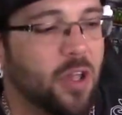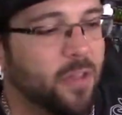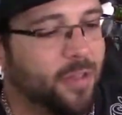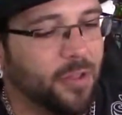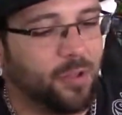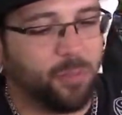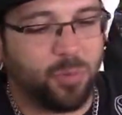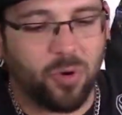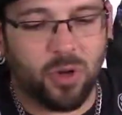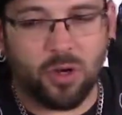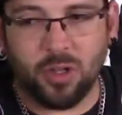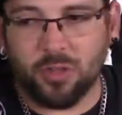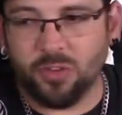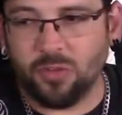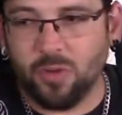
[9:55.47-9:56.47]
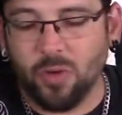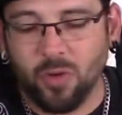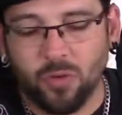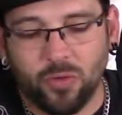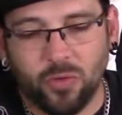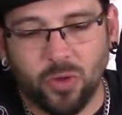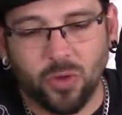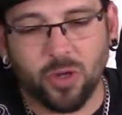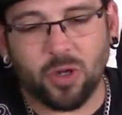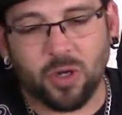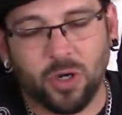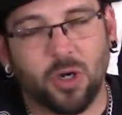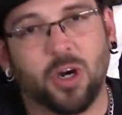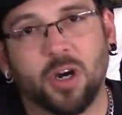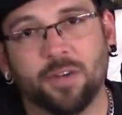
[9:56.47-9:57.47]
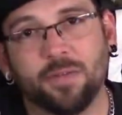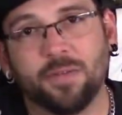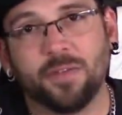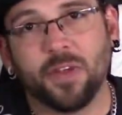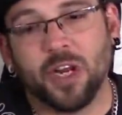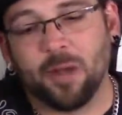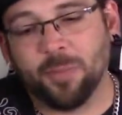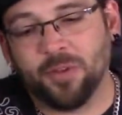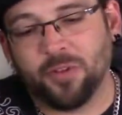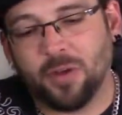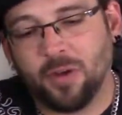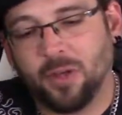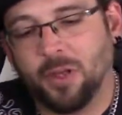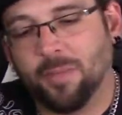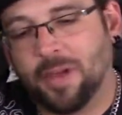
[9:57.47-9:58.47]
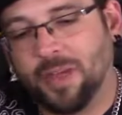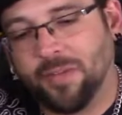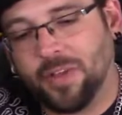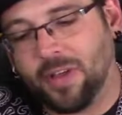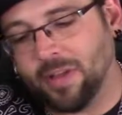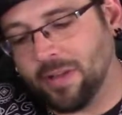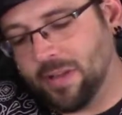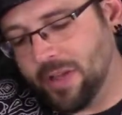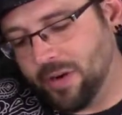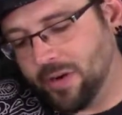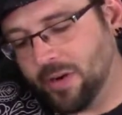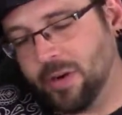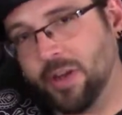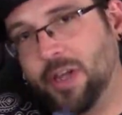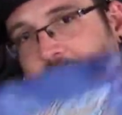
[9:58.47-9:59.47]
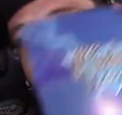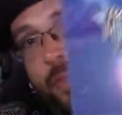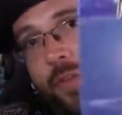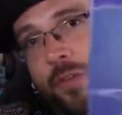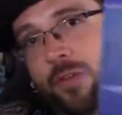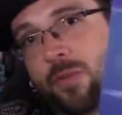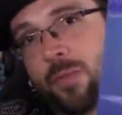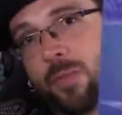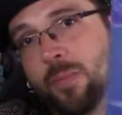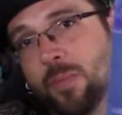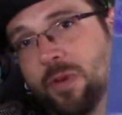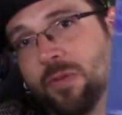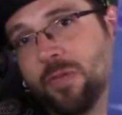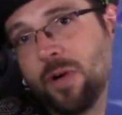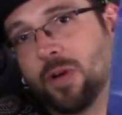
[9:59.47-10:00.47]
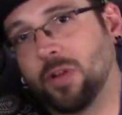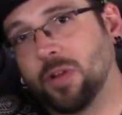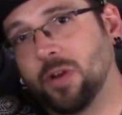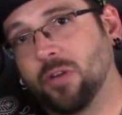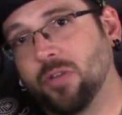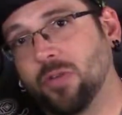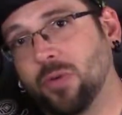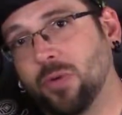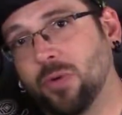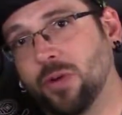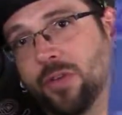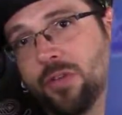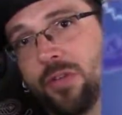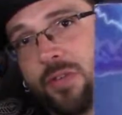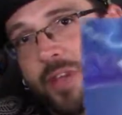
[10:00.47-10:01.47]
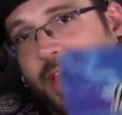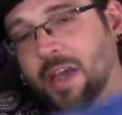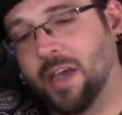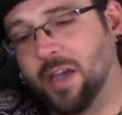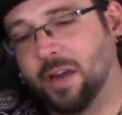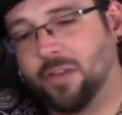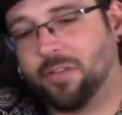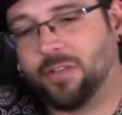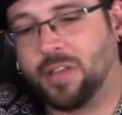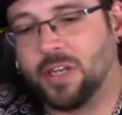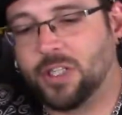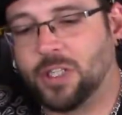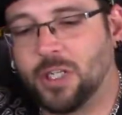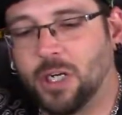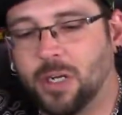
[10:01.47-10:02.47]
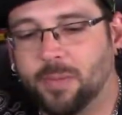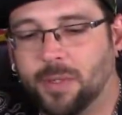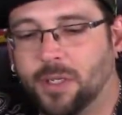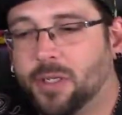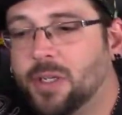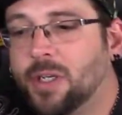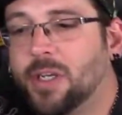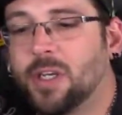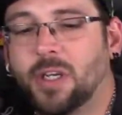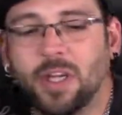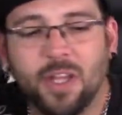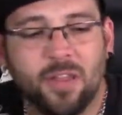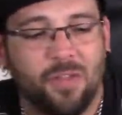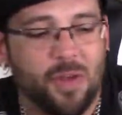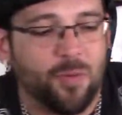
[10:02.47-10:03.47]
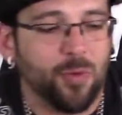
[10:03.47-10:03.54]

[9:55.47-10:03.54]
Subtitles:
These products took off, and I'll be talking about that later in this McFarlane Toys ad / comic They